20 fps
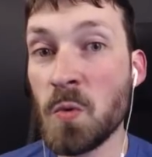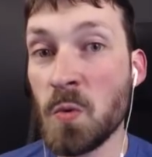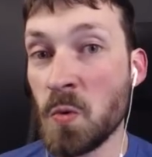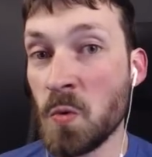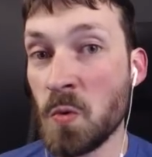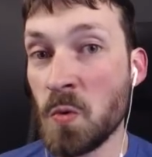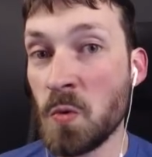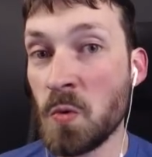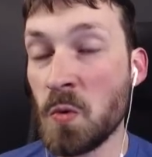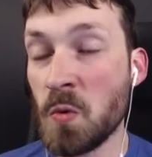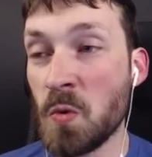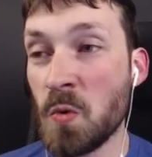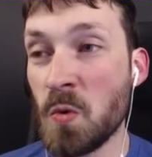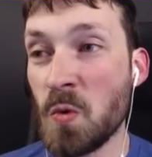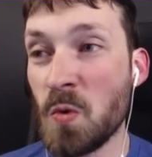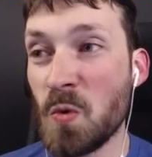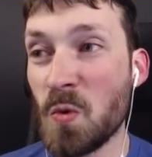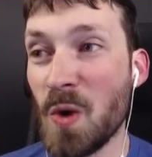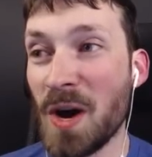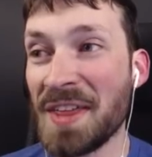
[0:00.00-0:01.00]

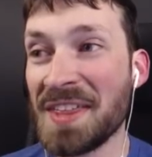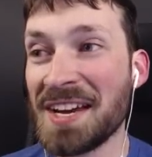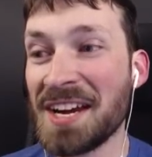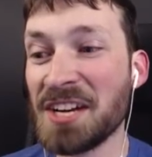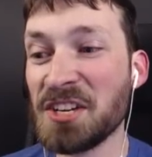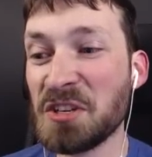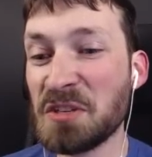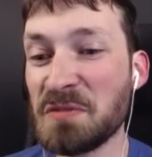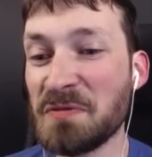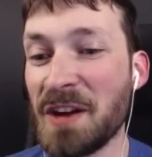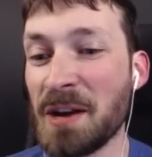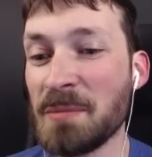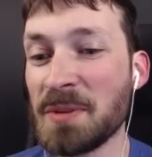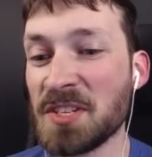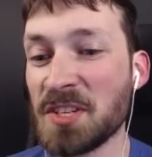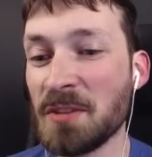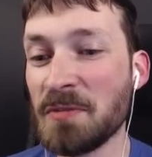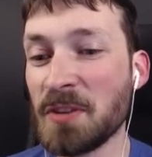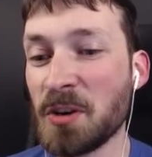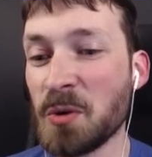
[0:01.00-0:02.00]
Ooh, I think I just found
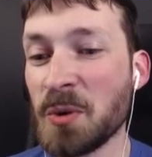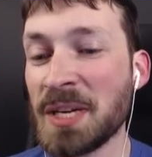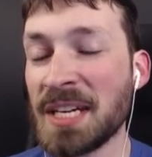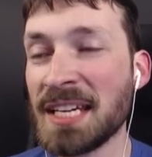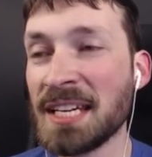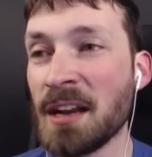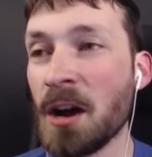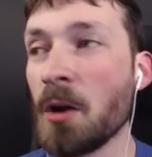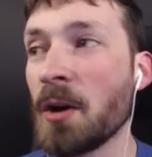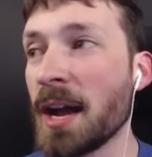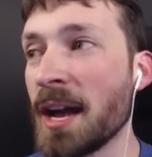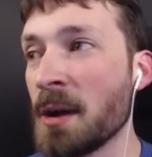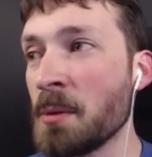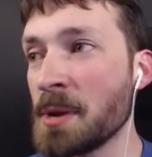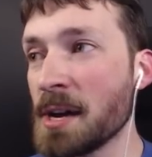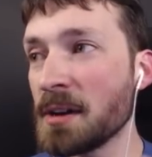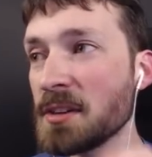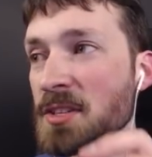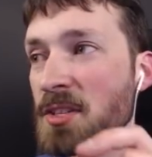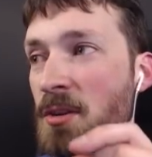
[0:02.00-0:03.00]
myself a queen. Okay, and
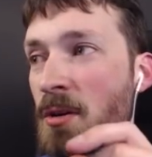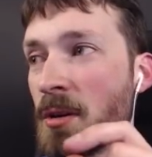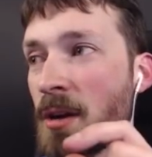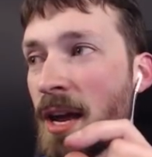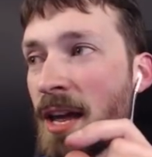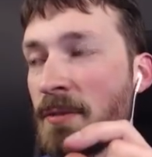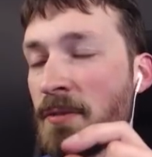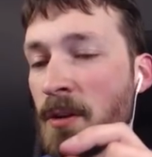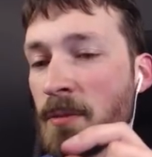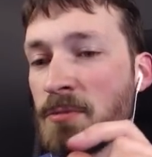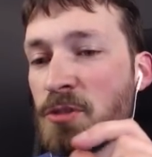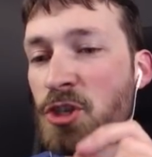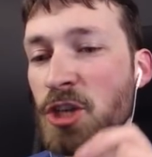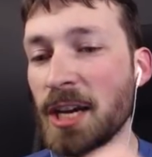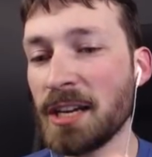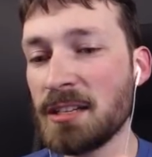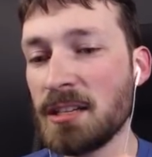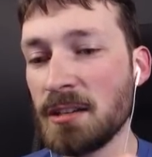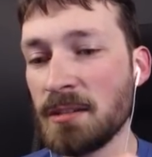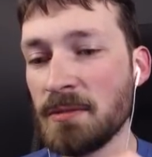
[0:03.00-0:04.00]
we also have
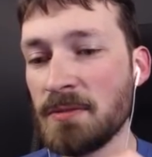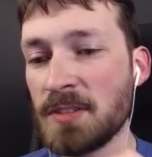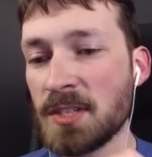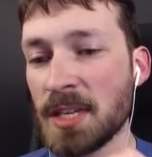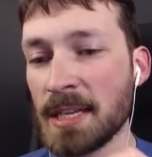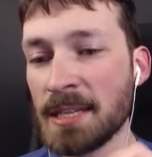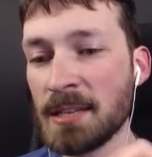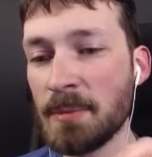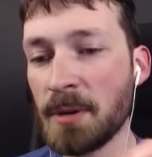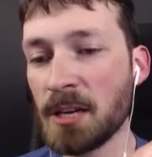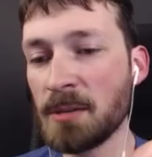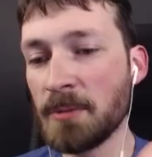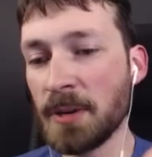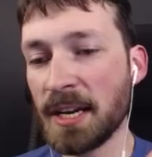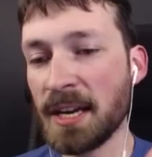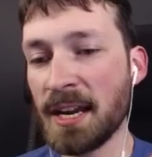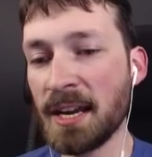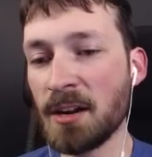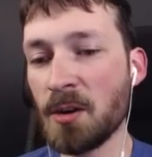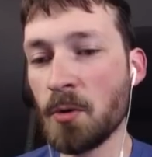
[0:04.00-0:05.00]
objectives in the bottom
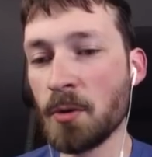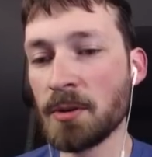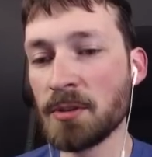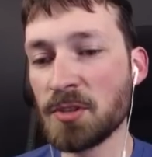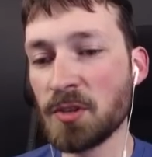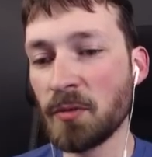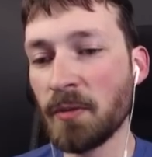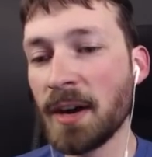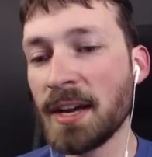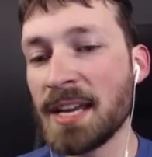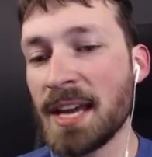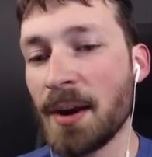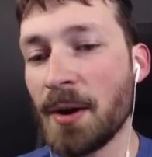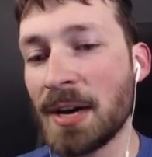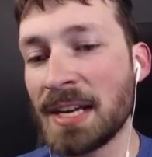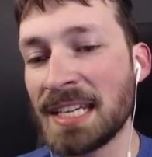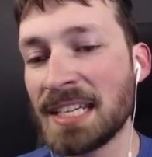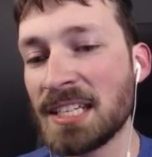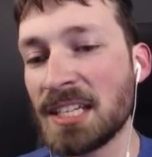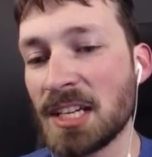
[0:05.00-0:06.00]
right-hand corner. So right now
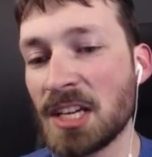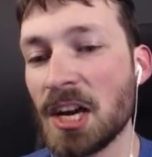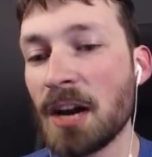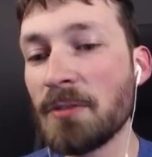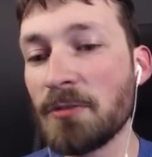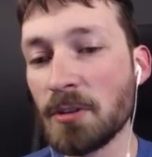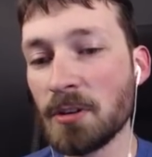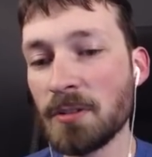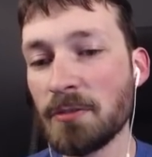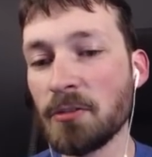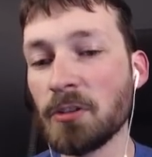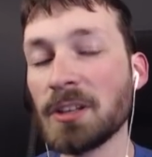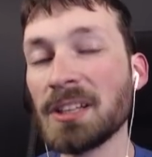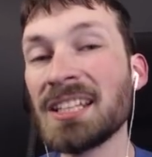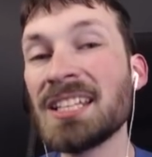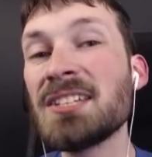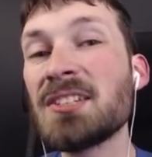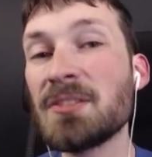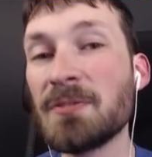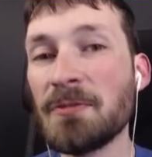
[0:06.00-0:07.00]
I need to govern for at
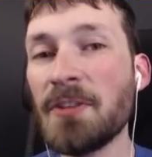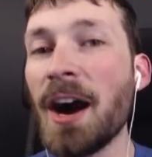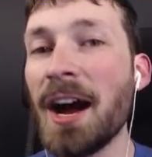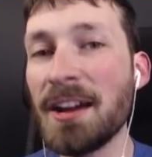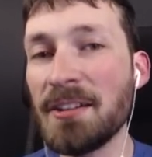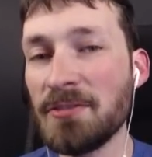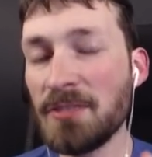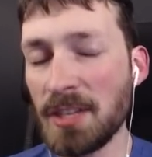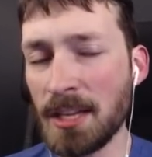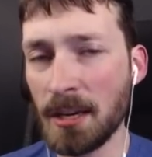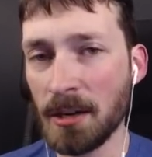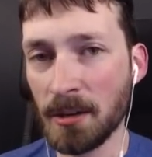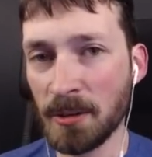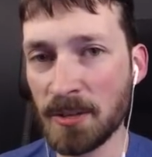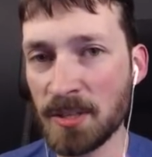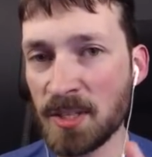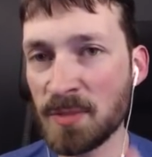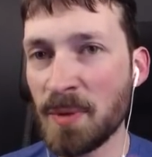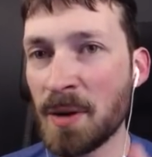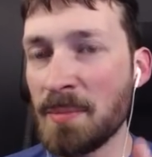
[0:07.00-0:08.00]
least five
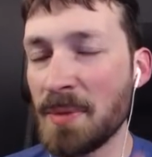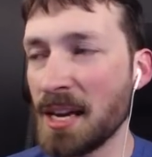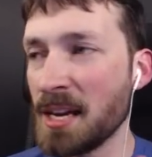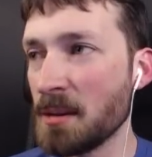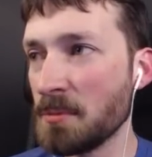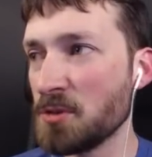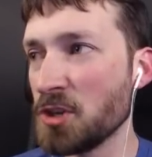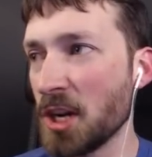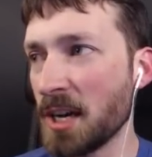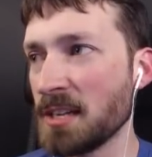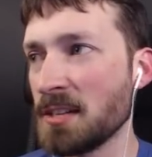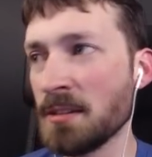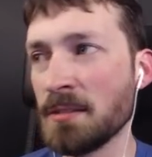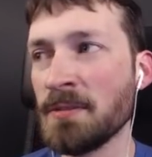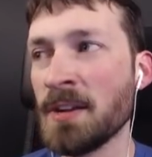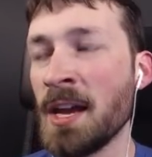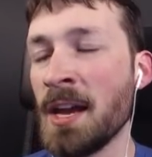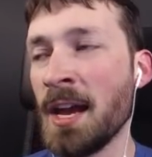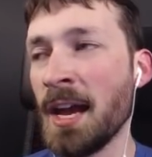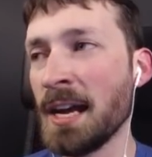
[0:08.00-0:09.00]
years. This is my main
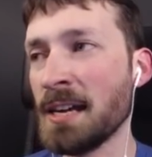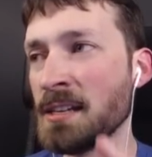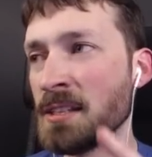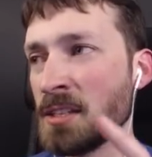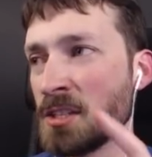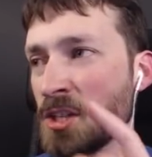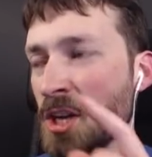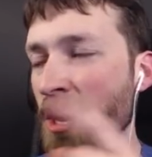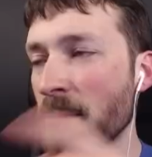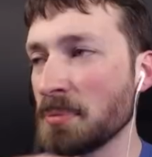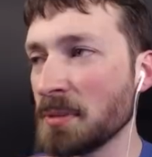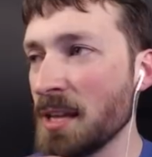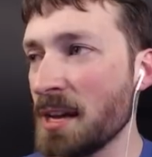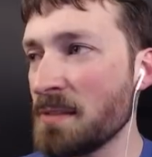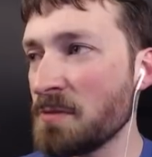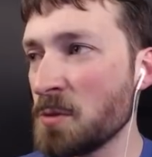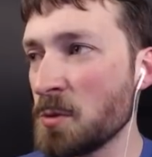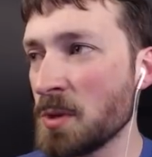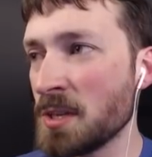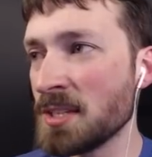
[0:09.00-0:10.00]
objective. And in the top
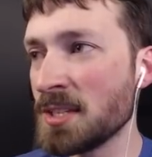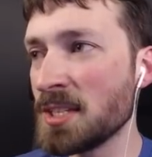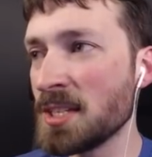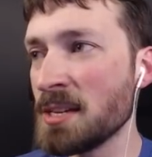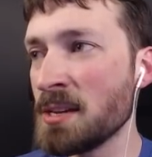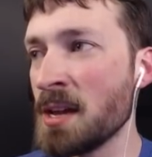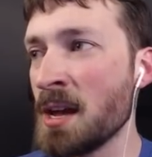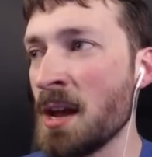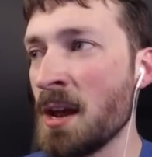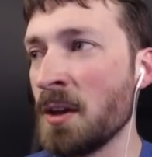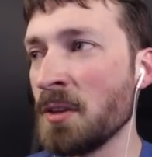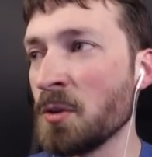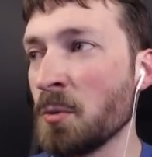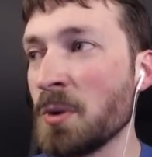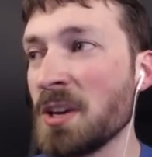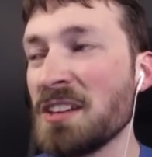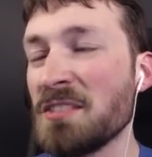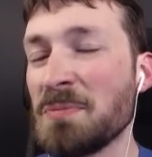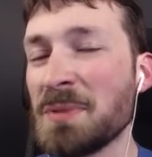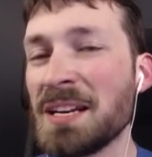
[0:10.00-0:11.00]
left, you can see that
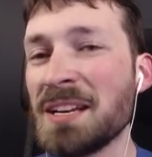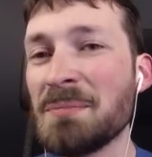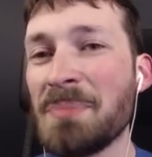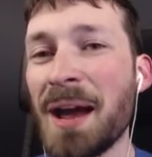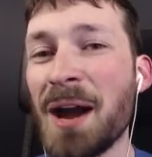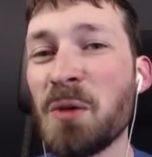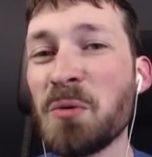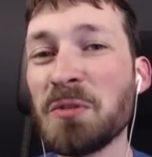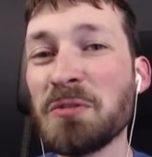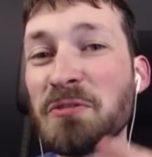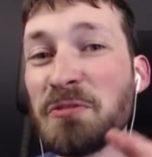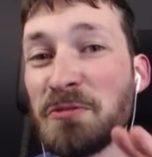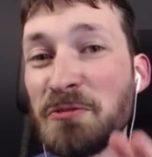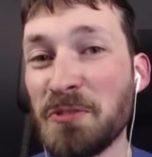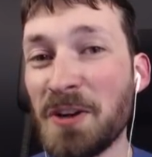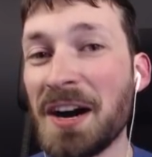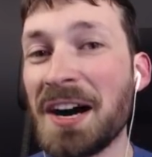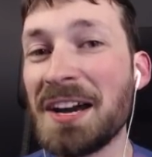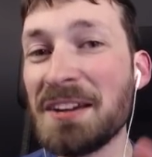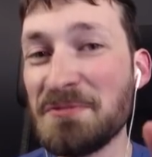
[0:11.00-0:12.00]
we have been in power for
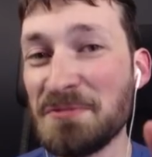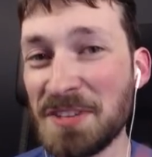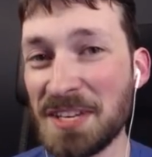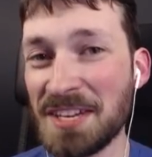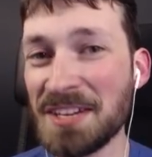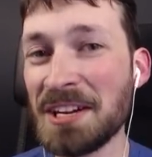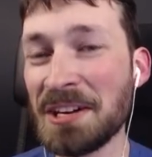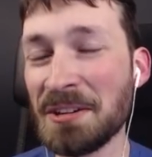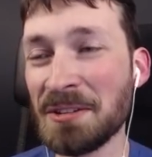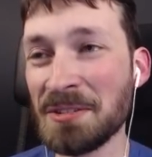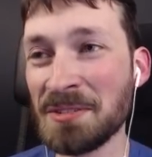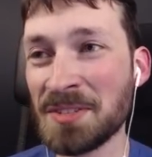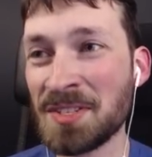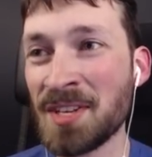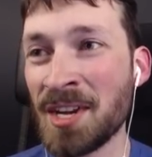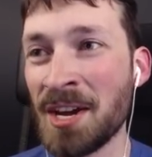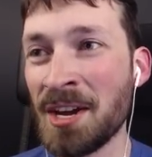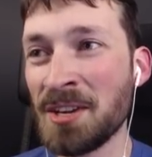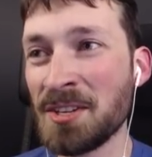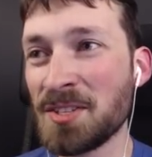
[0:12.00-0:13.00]
five
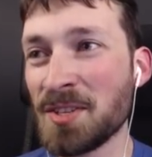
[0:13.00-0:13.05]
years.